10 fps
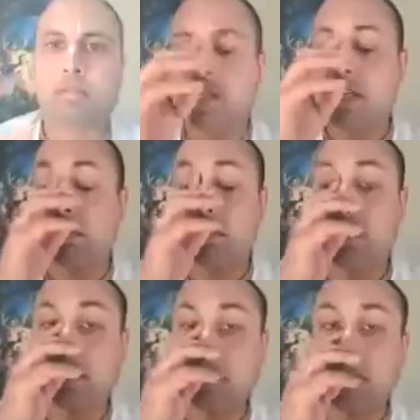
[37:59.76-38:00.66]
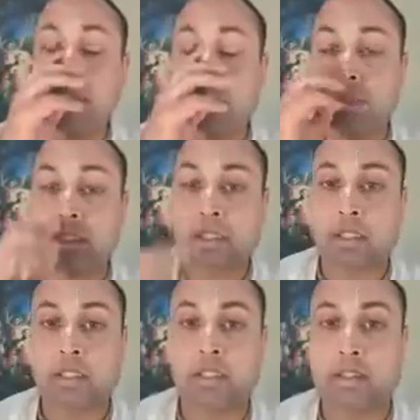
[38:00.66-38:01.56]
last one that I was
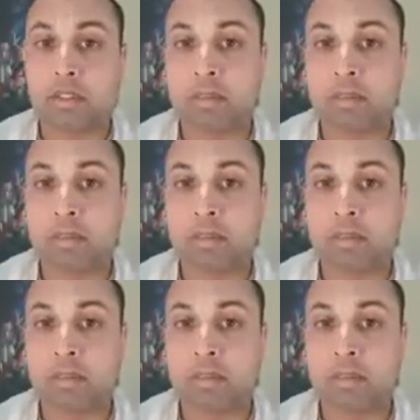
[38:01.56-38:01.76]
explaining is